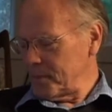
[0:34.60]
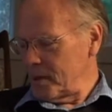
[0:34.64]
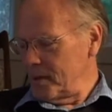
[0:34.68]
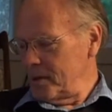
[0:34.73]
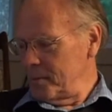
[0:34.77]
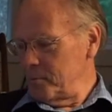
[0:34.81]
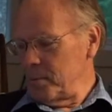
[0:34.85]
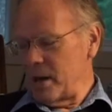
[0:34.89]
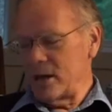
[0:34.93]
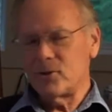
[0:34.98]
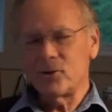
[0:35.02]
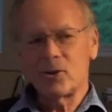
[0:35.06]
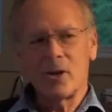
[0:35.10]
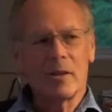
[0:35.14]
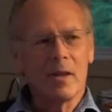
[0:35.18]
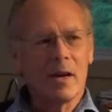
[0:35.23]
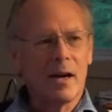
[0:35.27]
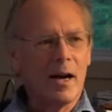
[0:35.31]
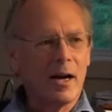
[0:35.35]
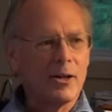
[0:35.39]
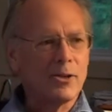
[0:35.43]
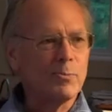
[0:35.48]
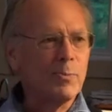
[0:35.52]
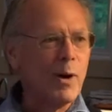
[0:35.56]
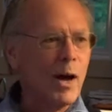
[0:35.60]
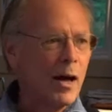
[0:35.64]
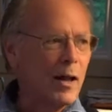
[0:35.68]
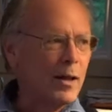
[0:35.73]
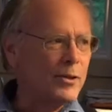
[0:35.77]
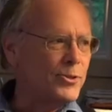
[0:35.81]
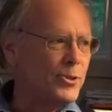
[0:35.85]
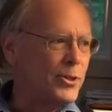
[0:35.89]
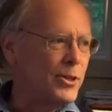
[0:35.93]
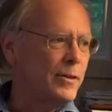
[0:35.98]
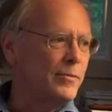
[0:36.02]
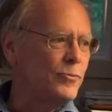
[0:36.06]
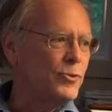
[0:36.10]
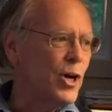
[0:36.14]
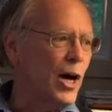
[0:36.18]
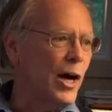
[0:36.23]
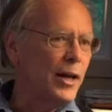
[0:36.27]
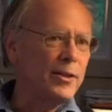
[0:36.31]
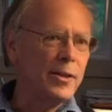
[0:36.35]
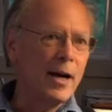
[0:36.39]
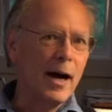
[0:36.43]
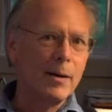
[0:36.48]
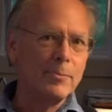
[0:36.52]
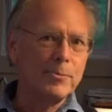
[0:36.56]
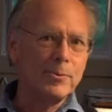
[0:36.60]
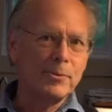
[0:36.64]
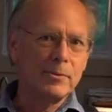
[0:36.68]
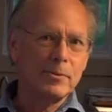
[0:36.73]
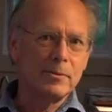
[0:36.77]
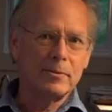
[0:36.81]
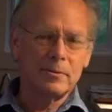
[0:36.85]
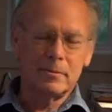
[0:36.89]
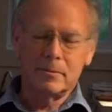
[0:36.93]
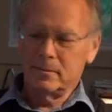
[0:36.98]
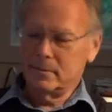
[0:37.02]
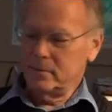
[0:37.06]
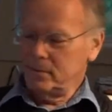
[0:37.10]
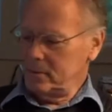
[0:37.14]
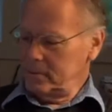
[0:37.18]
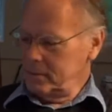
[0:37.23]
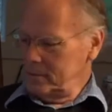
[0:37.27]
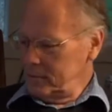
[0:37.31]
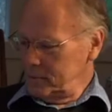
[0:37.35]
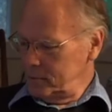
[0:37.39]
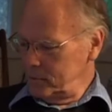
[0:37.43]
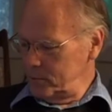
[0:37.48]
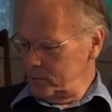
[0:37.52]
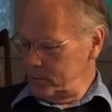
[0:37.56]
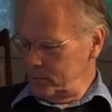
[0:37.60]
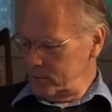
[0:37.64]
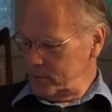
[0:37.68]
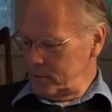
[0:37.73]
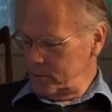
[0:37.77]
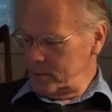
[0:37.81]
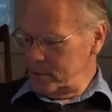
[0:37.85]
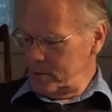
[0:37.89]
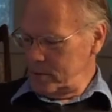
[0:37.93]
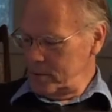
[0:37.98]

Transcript: based on the cosmology of John Dobson, who was the